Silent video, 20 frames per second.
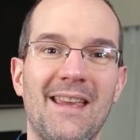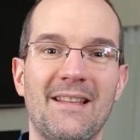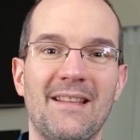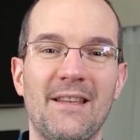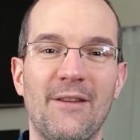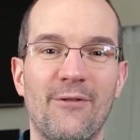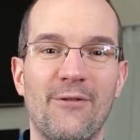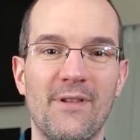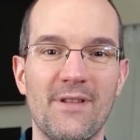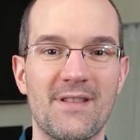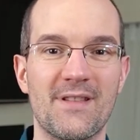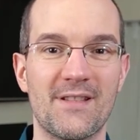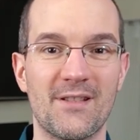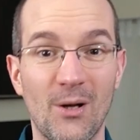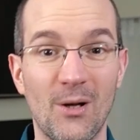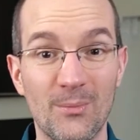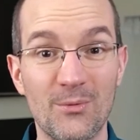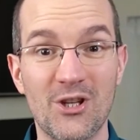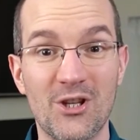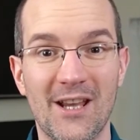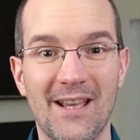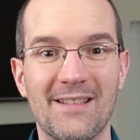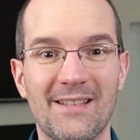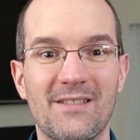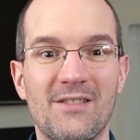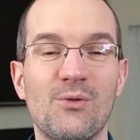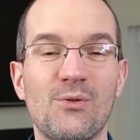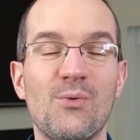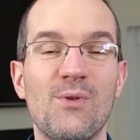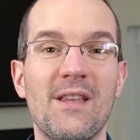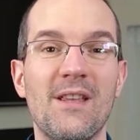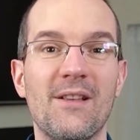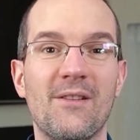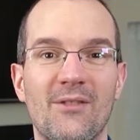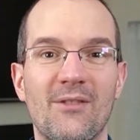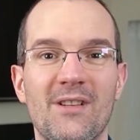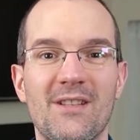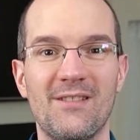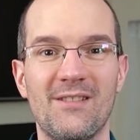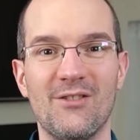different subject to
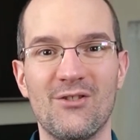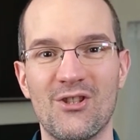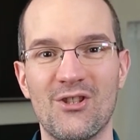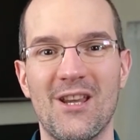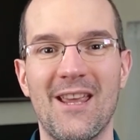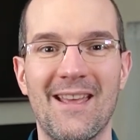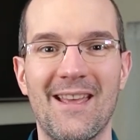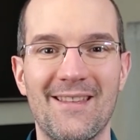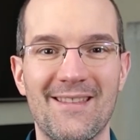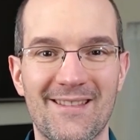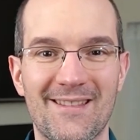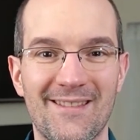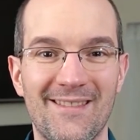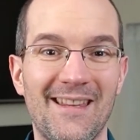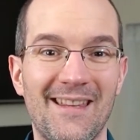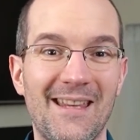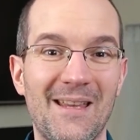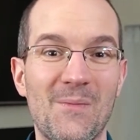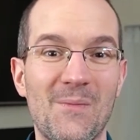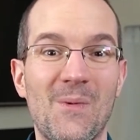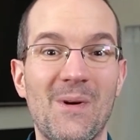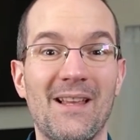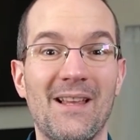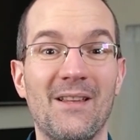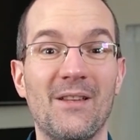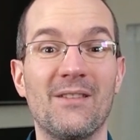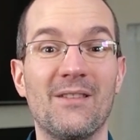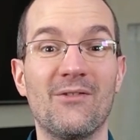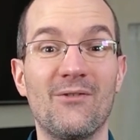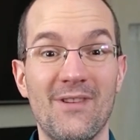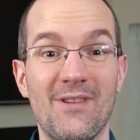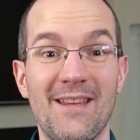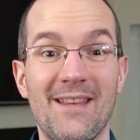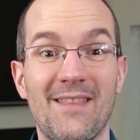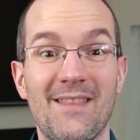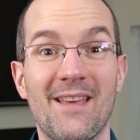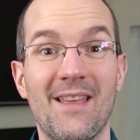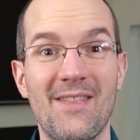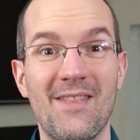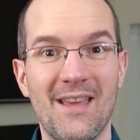increase the chance they will
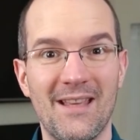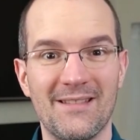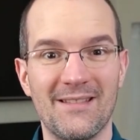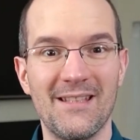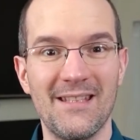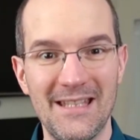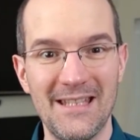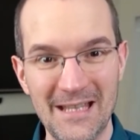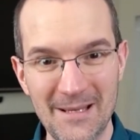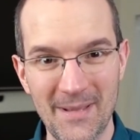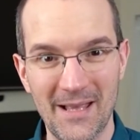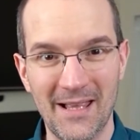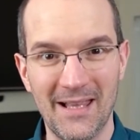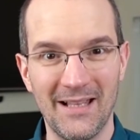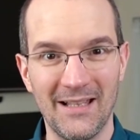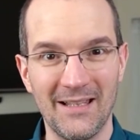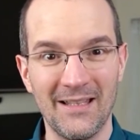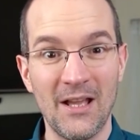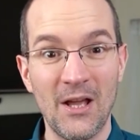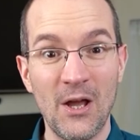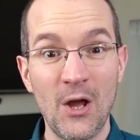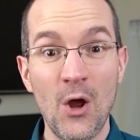read that email.